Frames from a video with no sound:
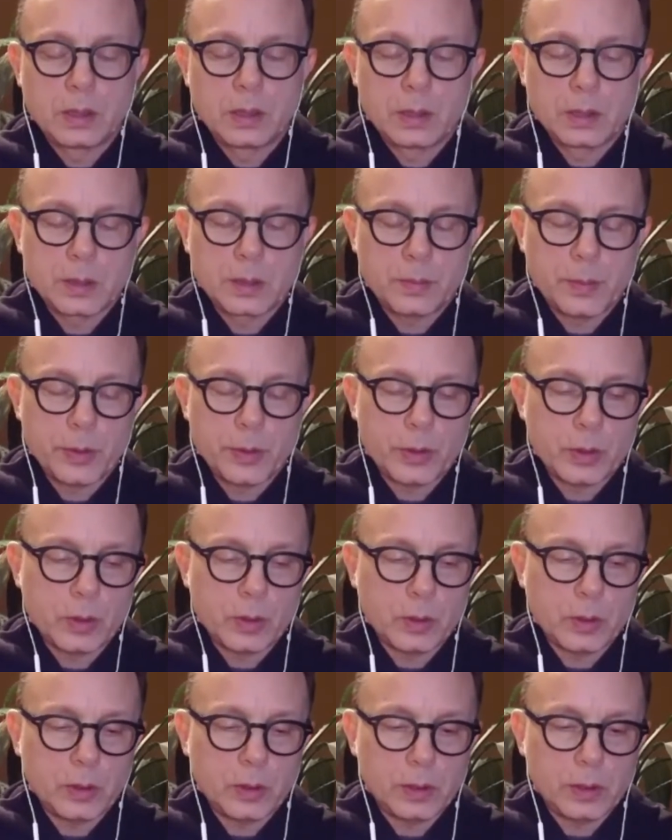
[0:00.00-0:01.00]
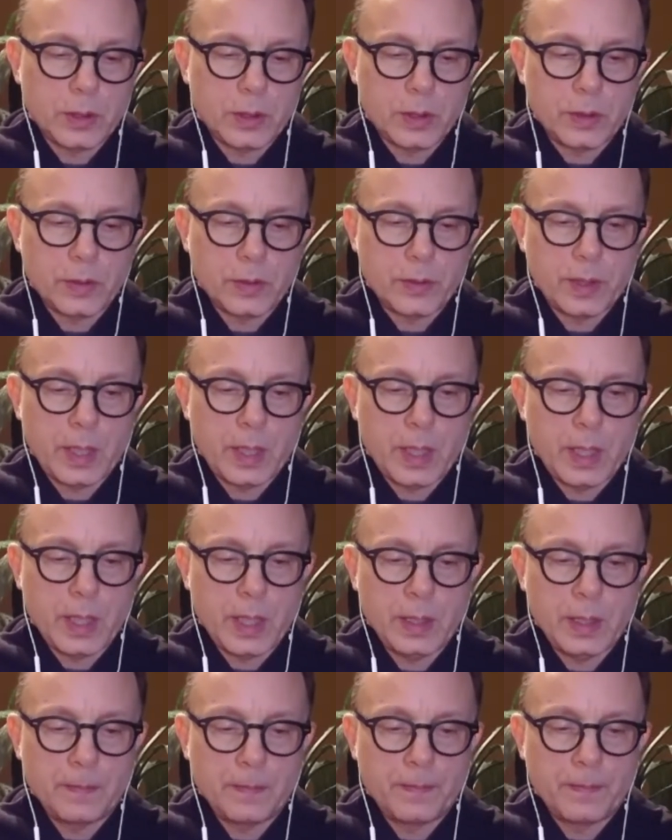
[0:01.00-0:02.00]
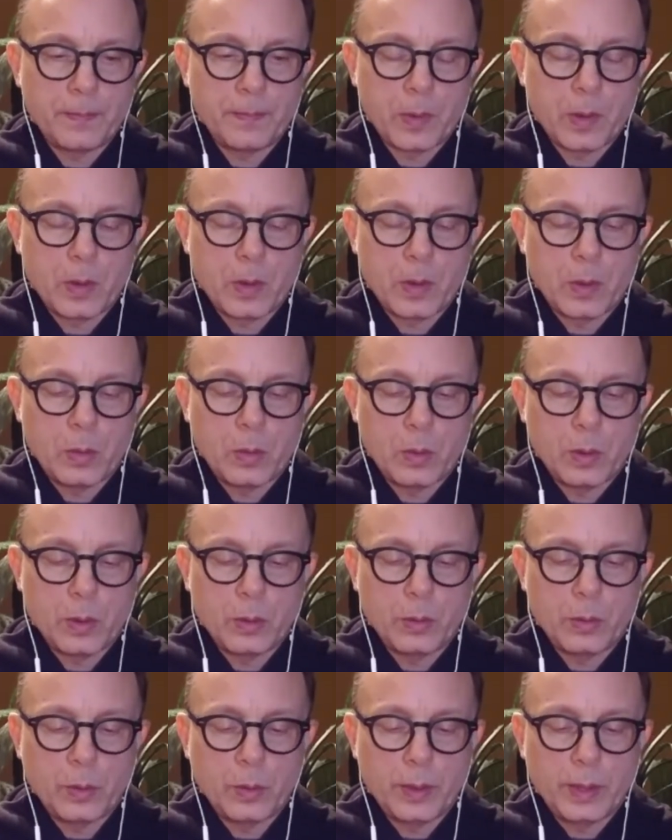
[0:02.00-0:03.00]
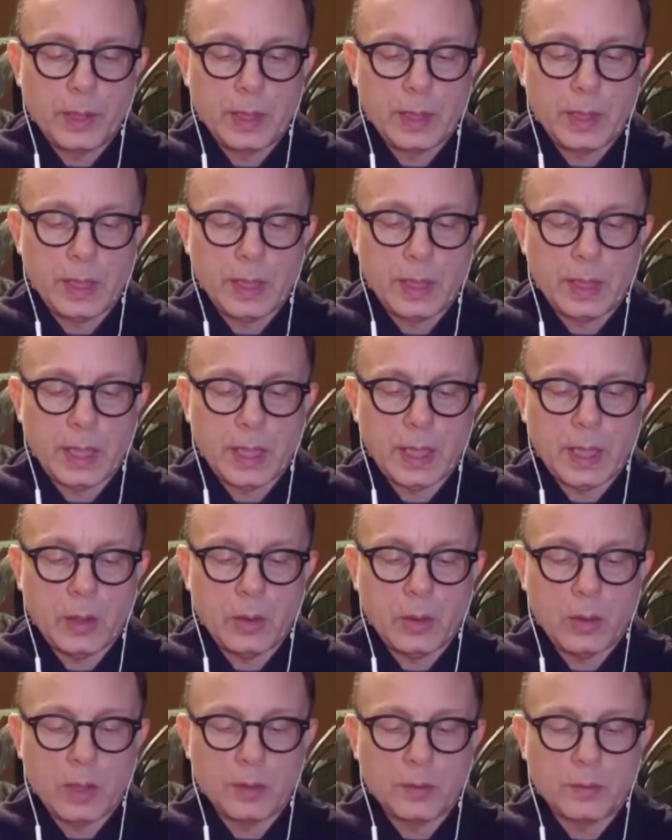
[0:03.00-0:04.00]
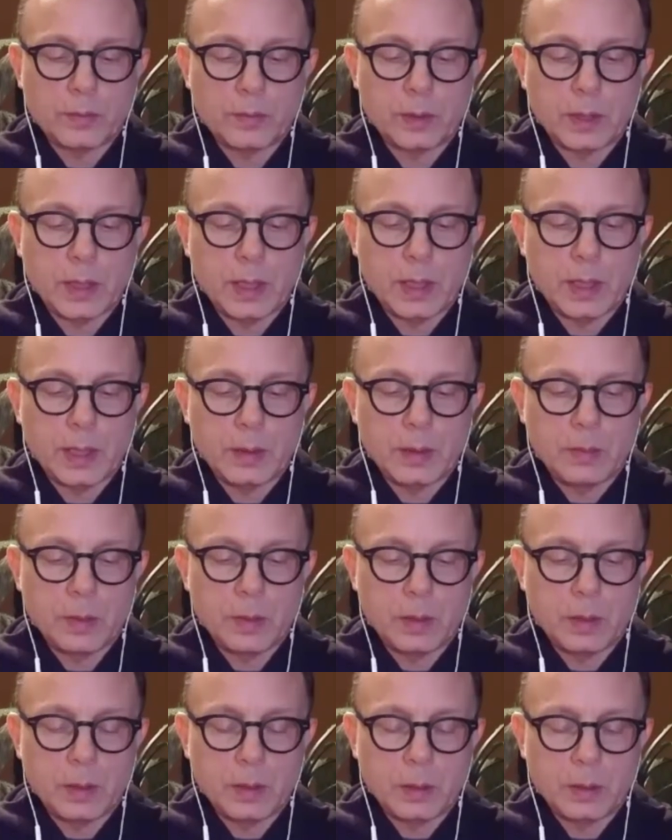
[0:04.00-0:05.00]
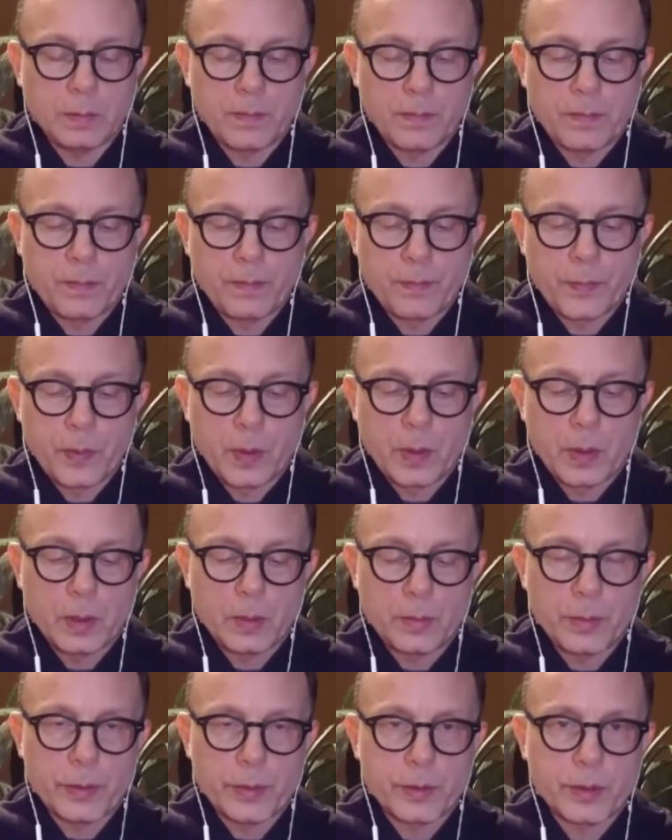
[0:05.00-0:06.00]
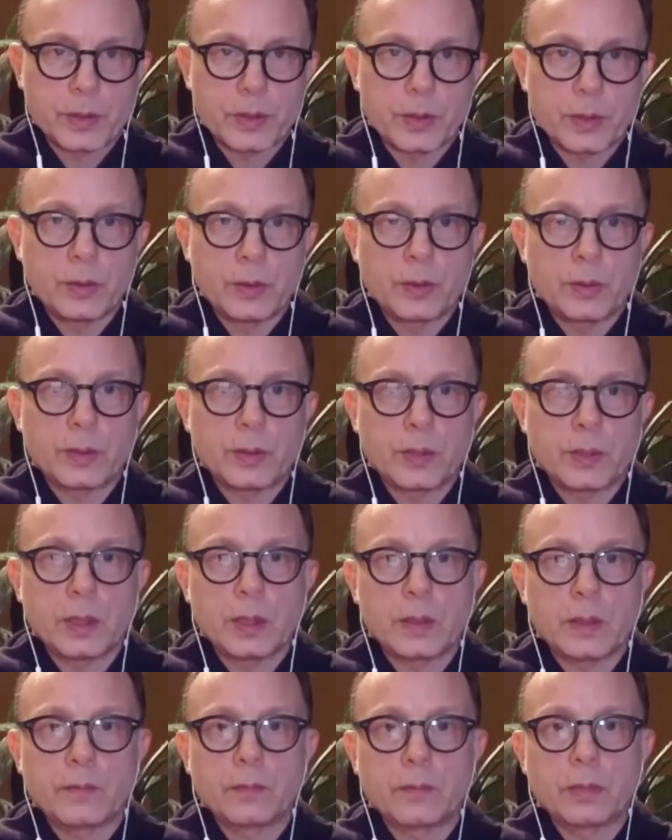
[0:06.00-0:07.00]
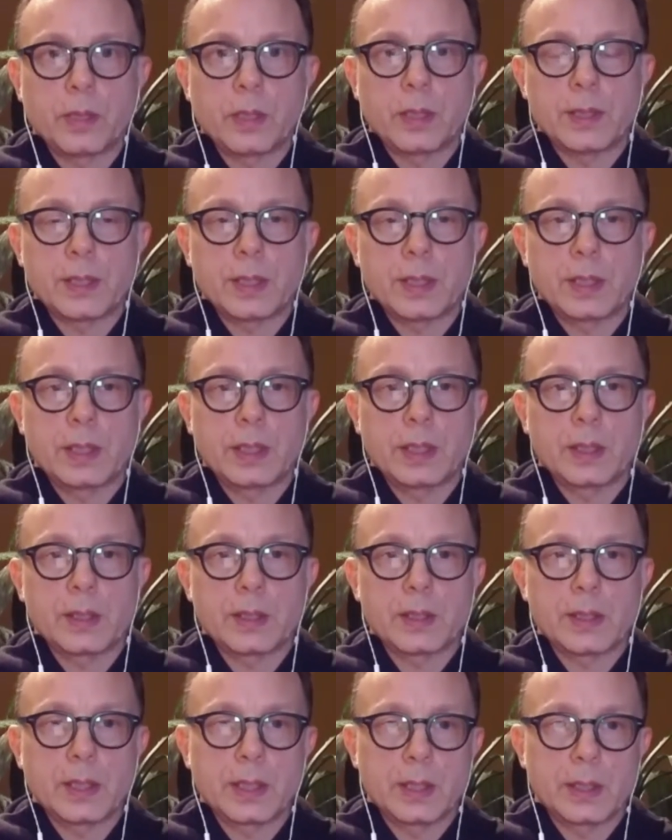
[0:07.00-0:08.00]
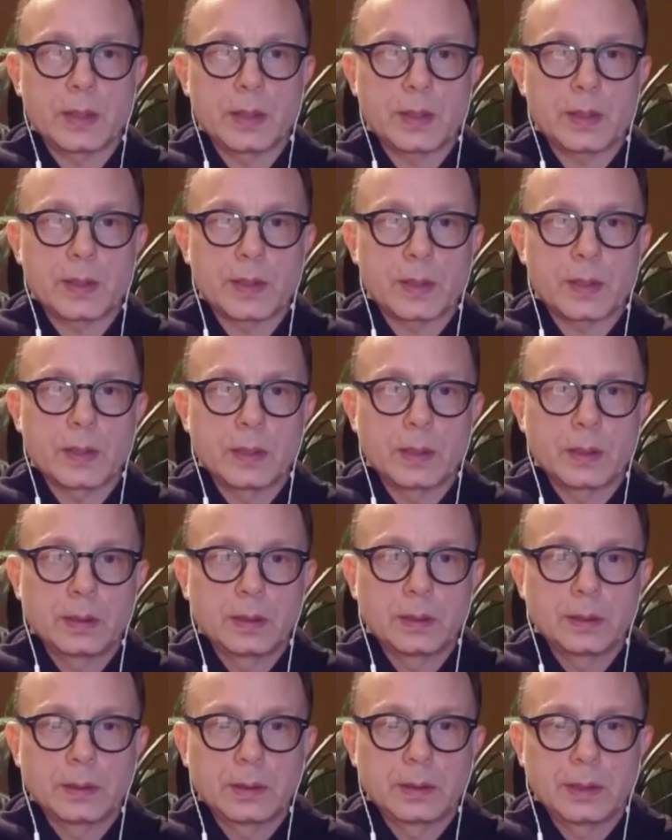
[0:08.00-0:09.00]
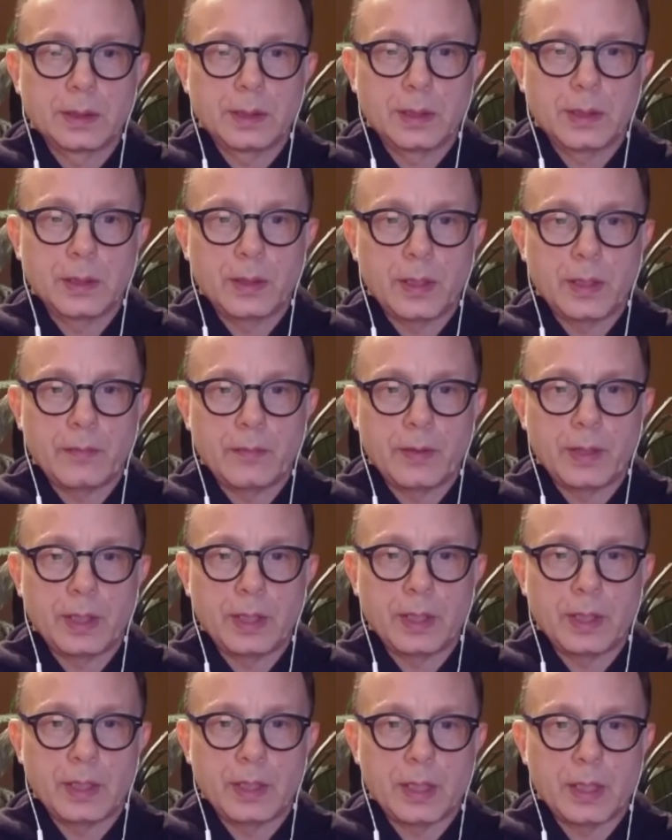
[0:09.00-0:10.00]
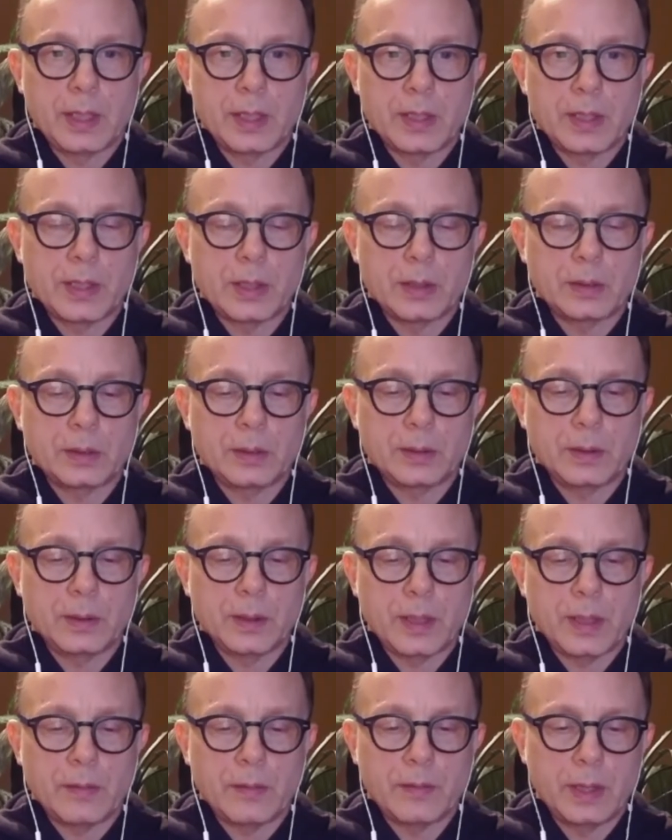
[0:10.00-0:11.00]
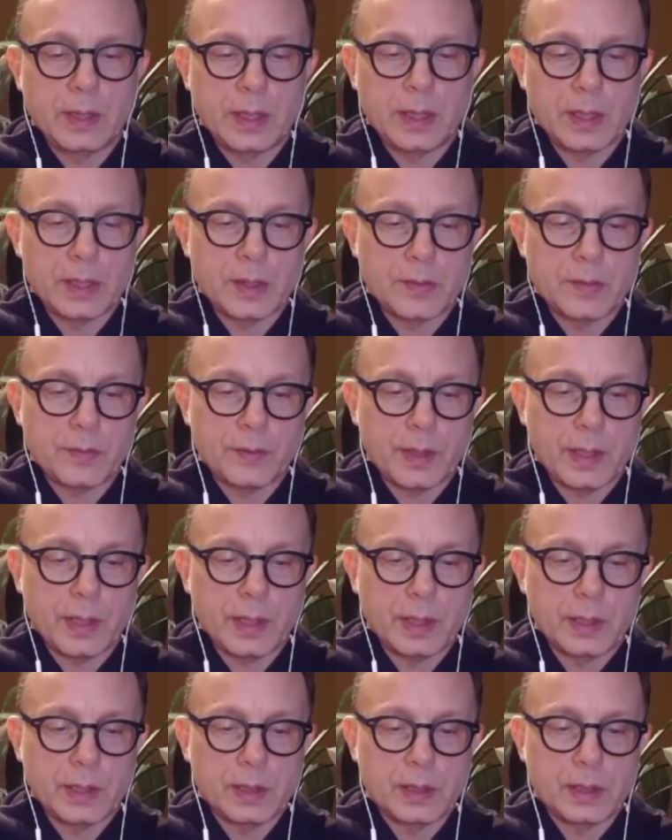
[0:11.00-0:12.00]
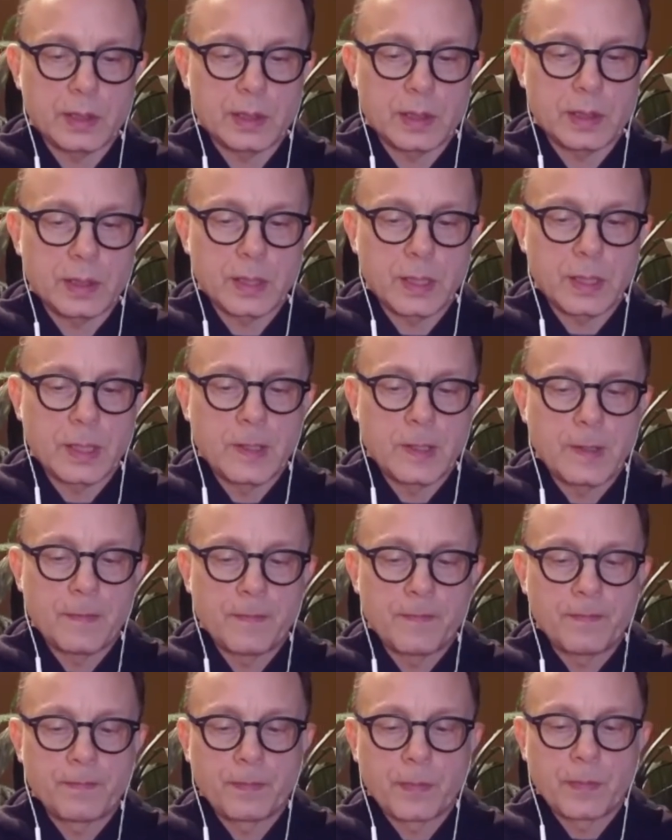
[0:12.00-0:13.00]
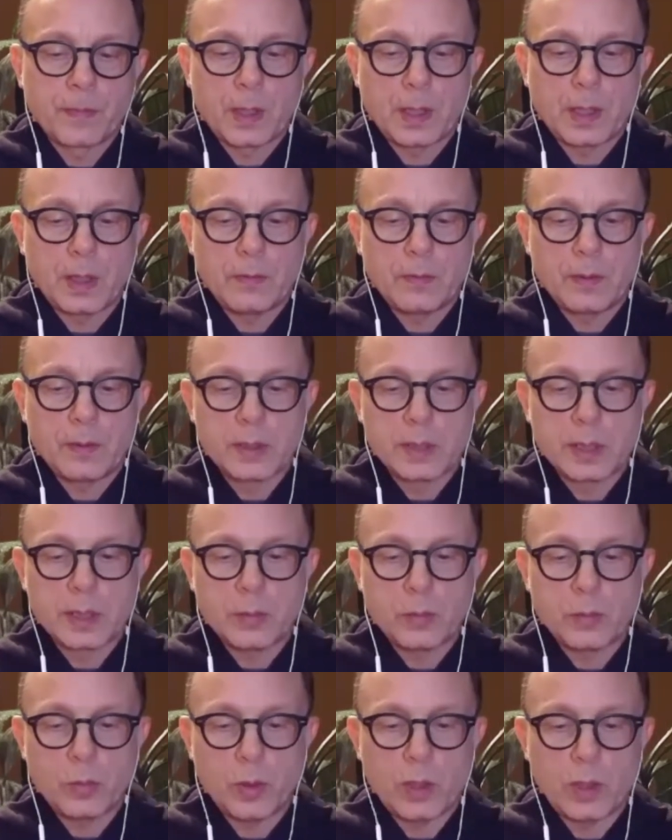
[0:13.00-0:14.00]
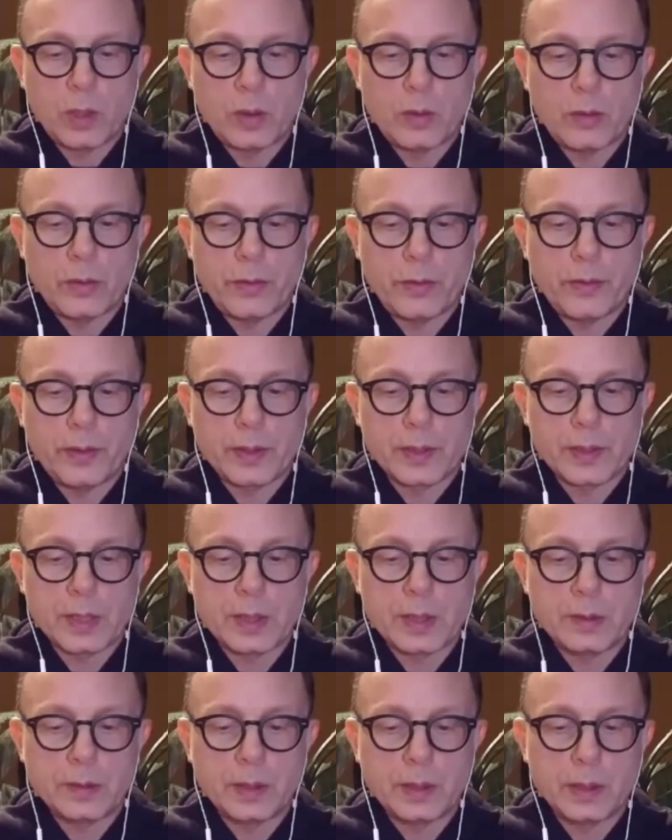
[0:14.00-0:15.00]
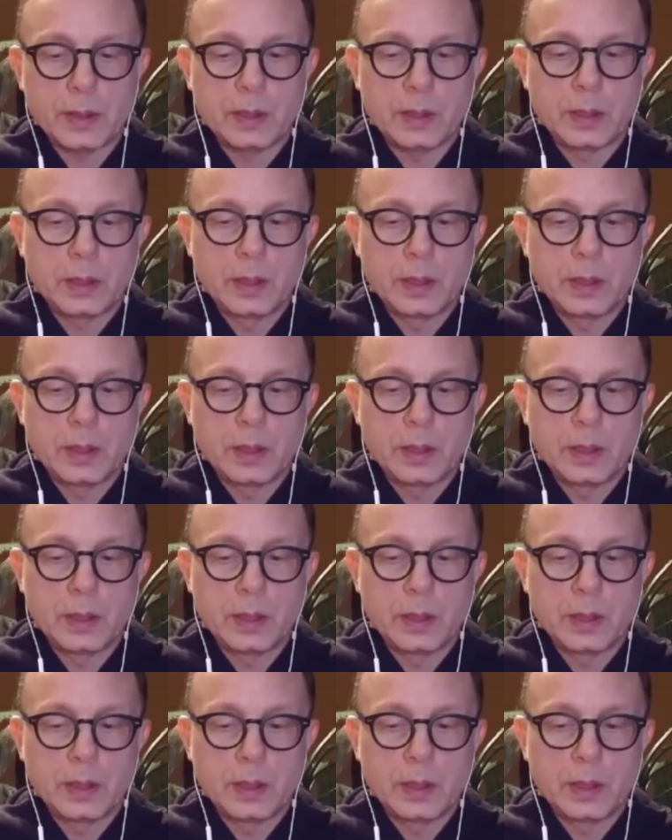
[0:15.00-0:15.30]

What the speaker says: spiritual culture, that when we get how unreliable the pursuit of pleasantness is, you know, having a nice shelter, having nice friends, having some wealth, etc.,